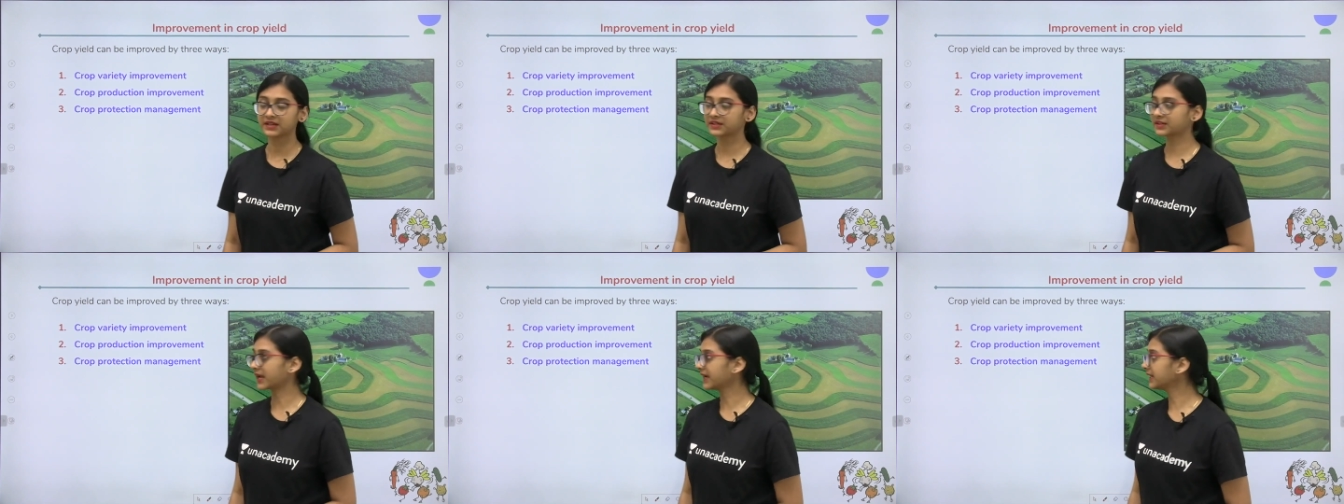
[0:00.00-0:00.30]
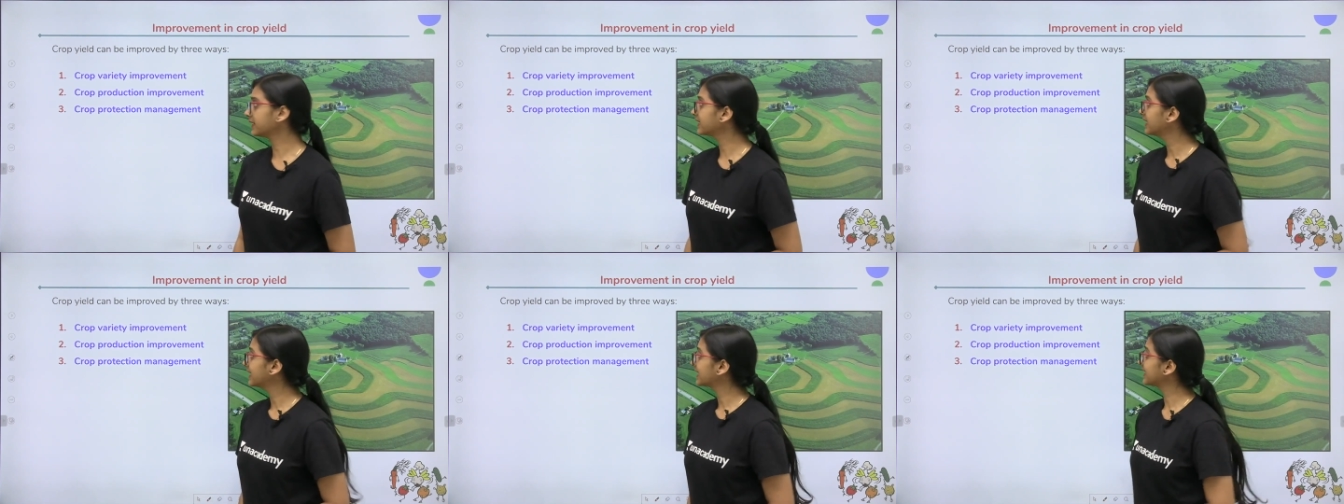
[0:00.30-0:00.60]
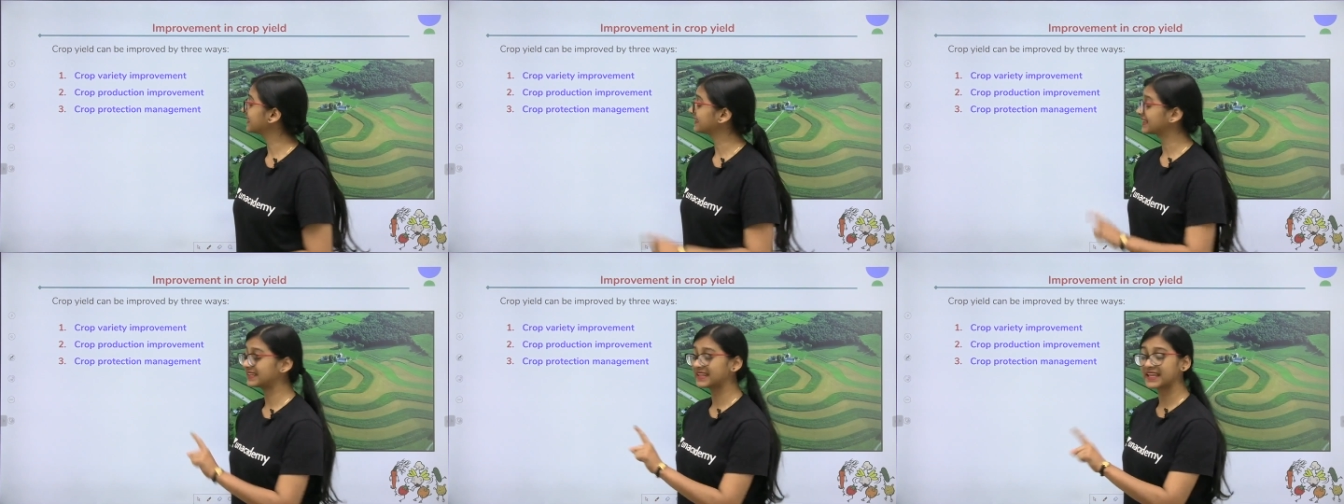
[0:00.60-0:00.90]
right,
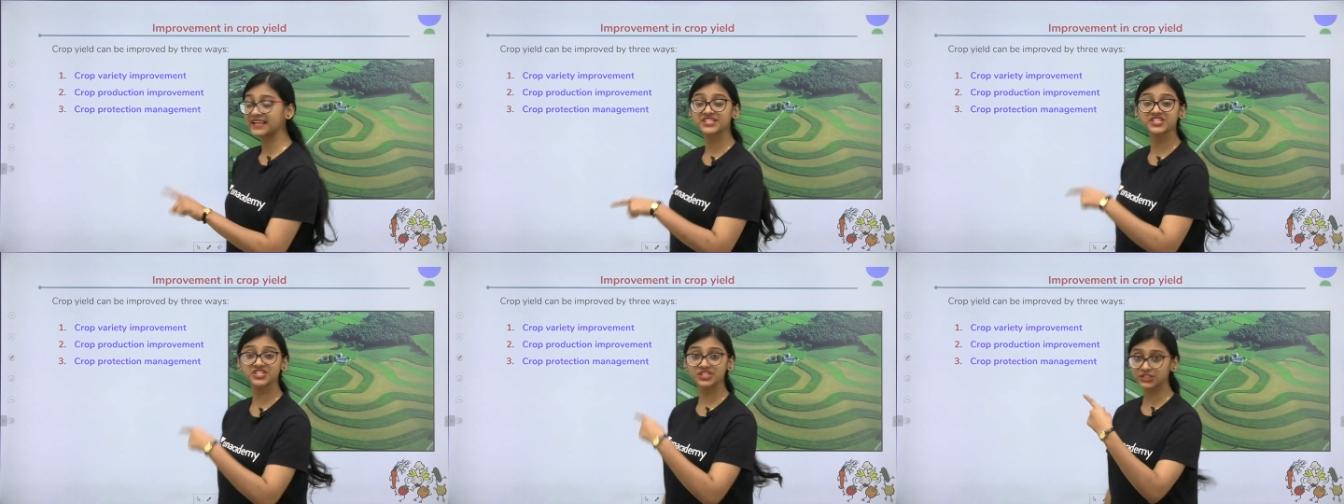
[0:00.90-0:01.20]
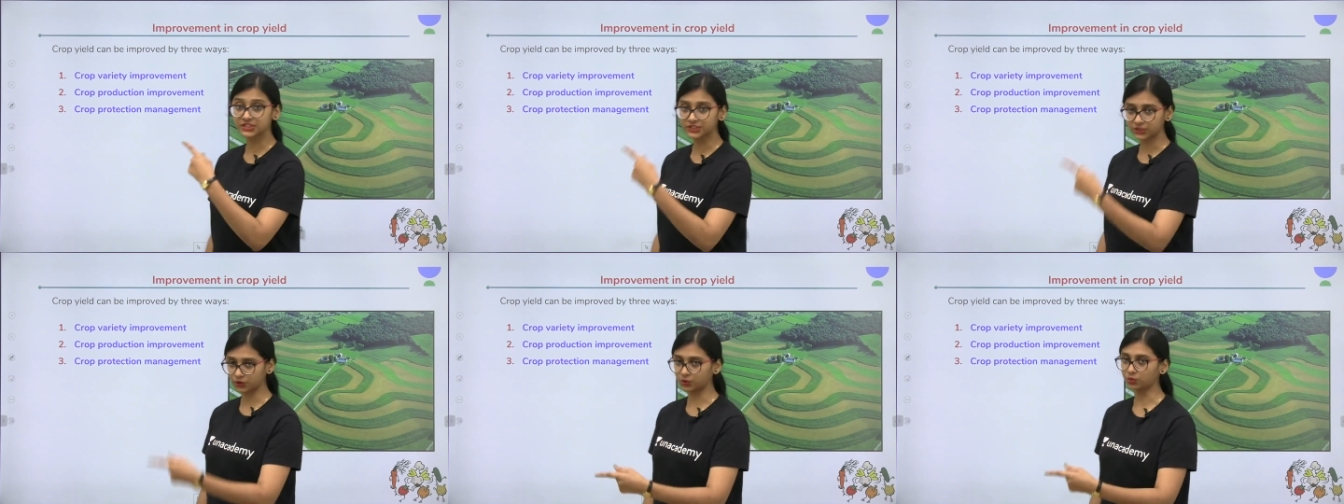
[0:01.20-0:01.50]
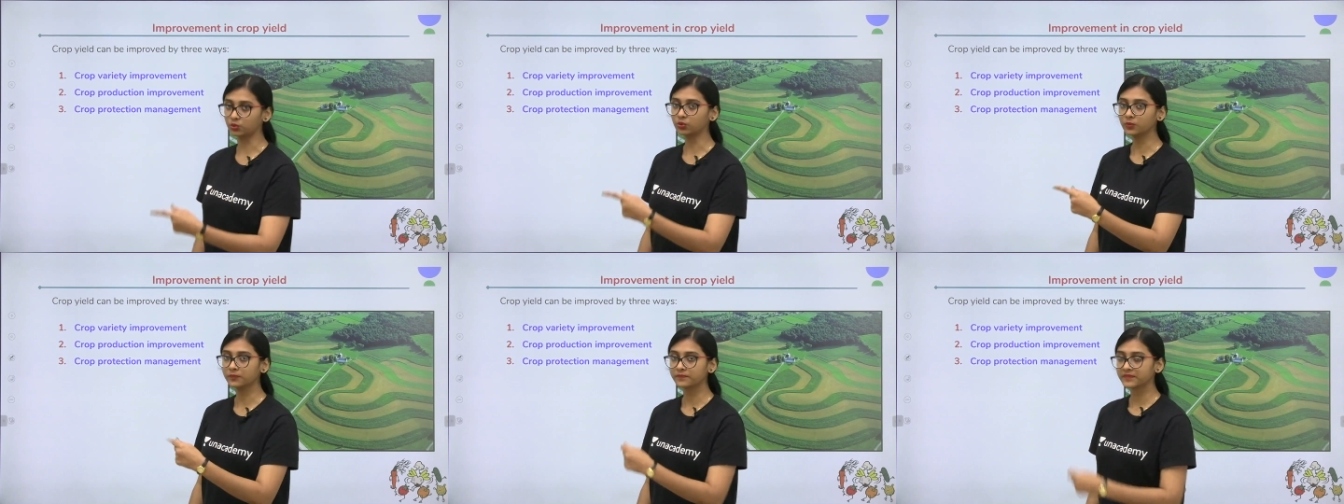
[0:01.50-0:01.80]
in the lecture
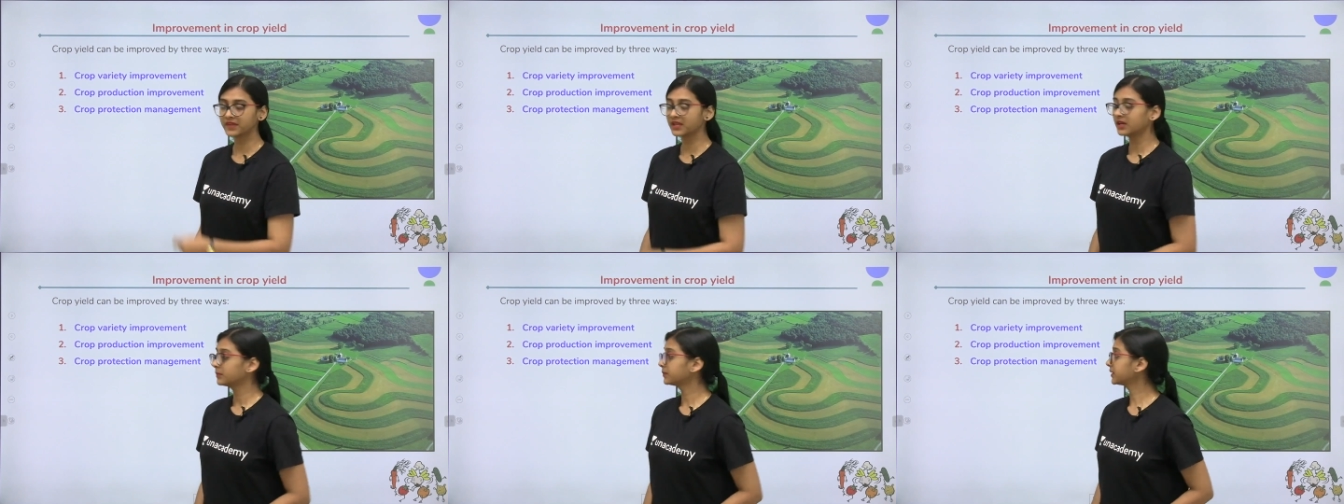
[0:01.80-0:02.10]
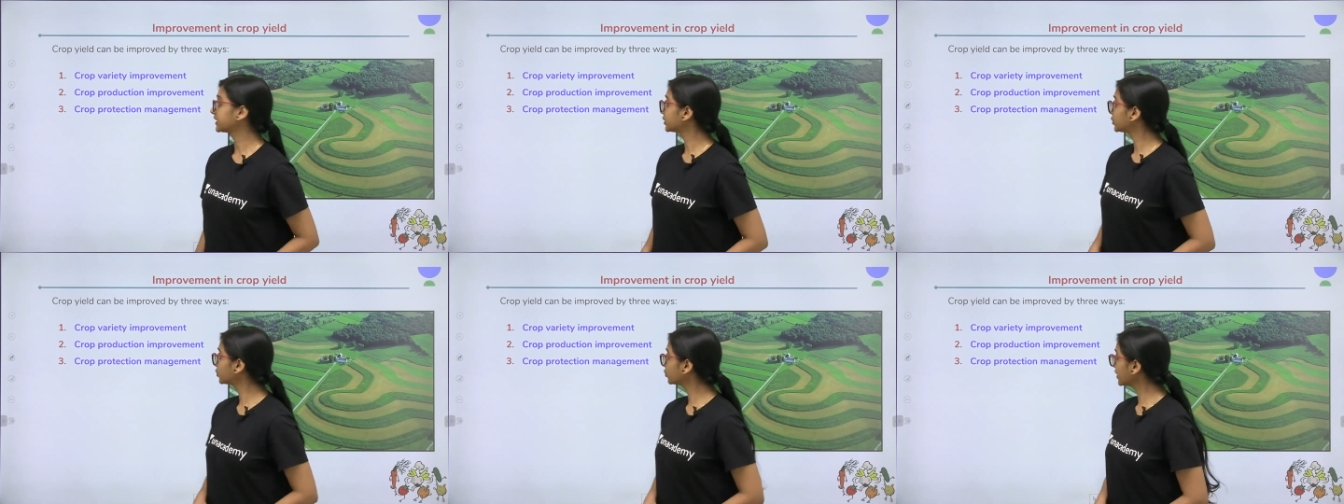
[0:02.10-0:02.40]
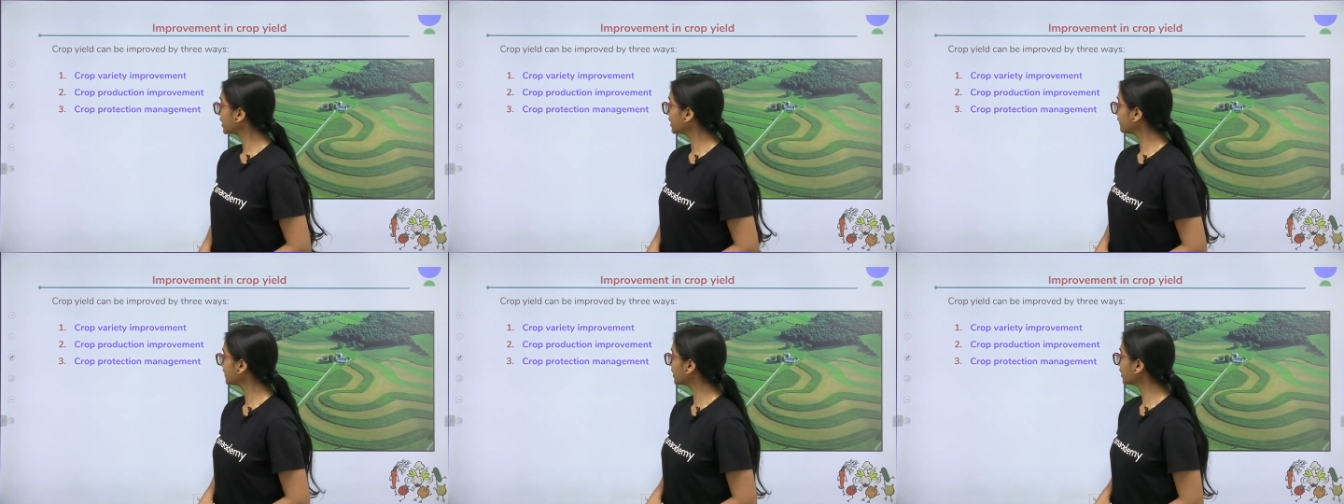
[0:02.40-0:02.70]
2. But
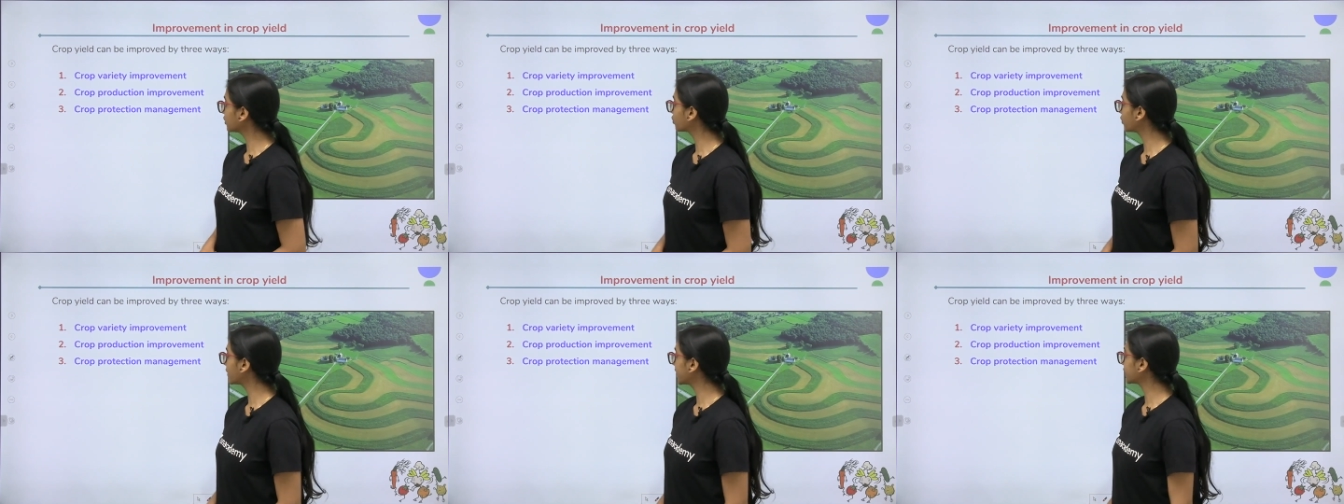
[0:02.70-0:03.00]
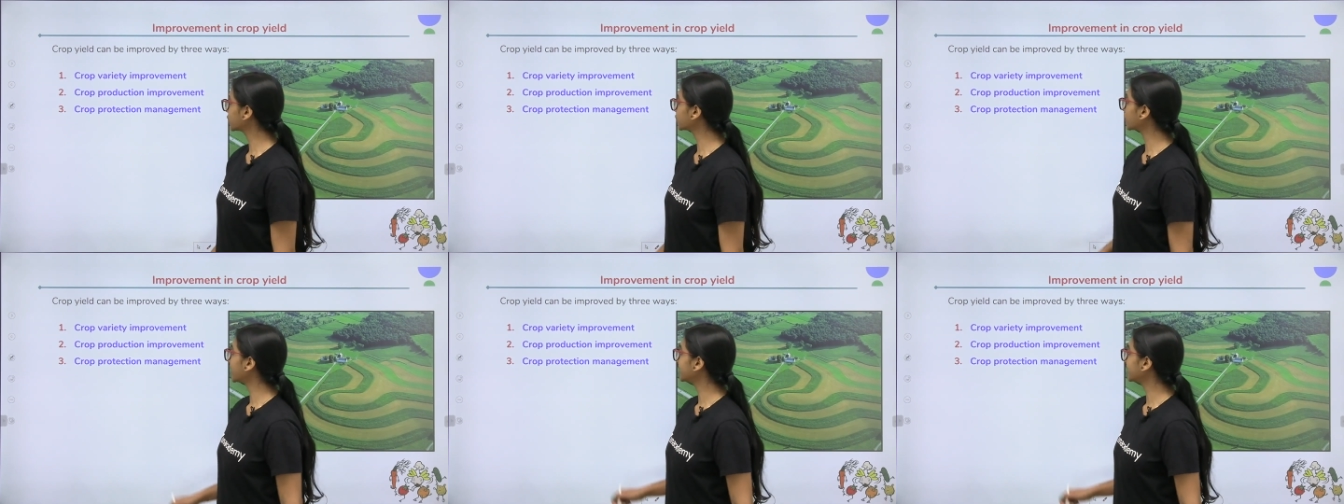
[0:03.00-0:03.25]
today we are going to